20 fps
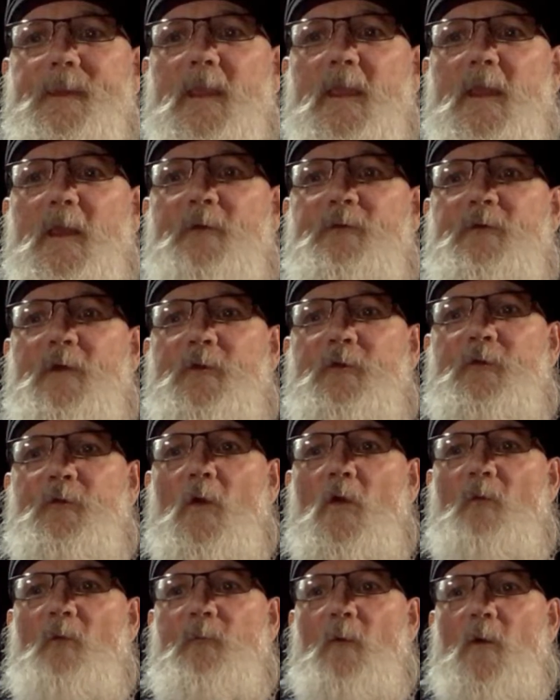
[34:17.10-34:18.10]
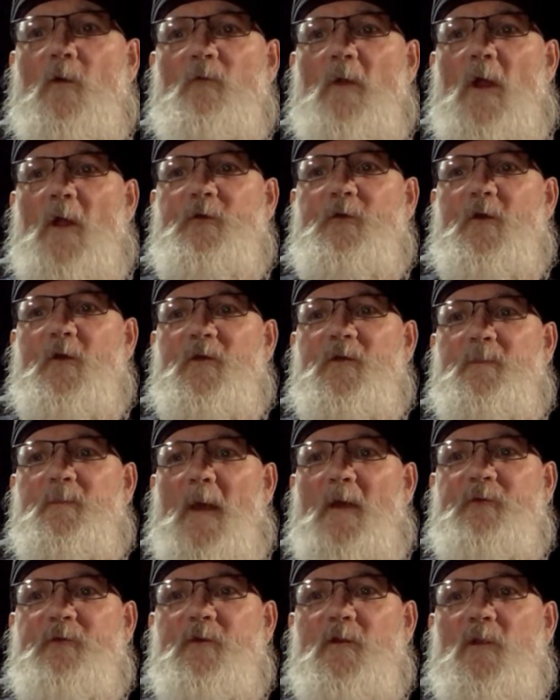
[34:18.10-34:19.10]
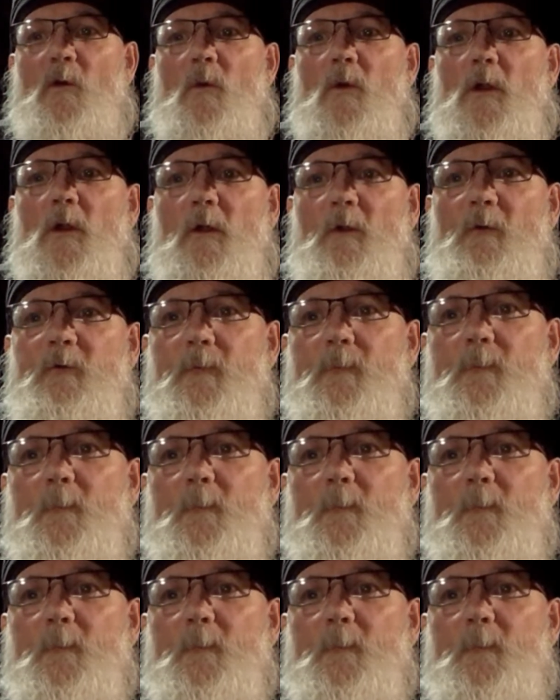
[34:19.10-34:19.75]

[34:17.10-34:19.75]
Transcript: Is it true for Russia is best in the world?